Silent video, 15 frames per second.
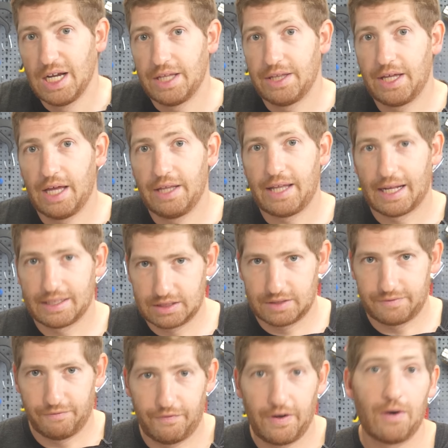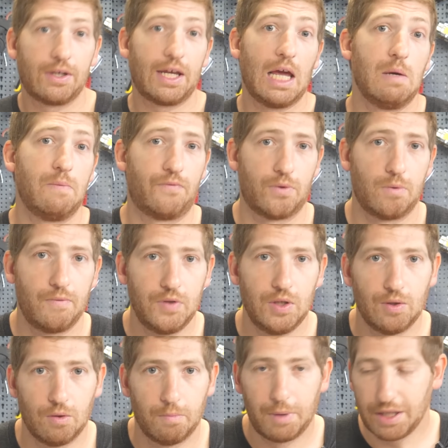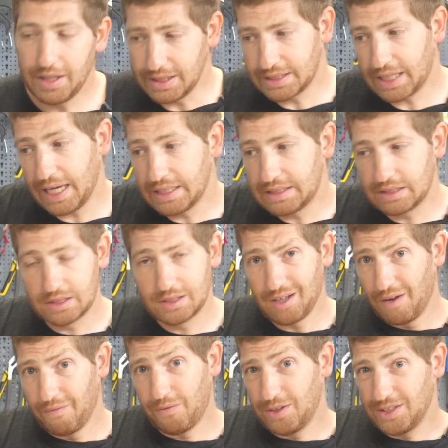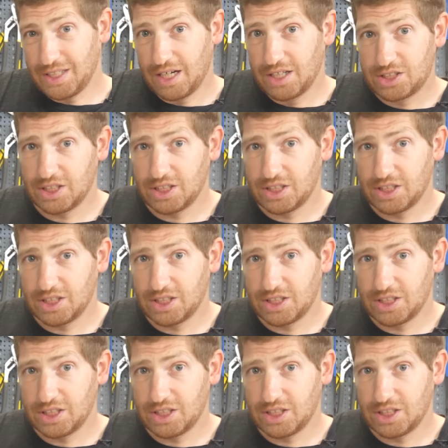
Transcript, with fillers: then that's fair game for review. But in this case, the software is going to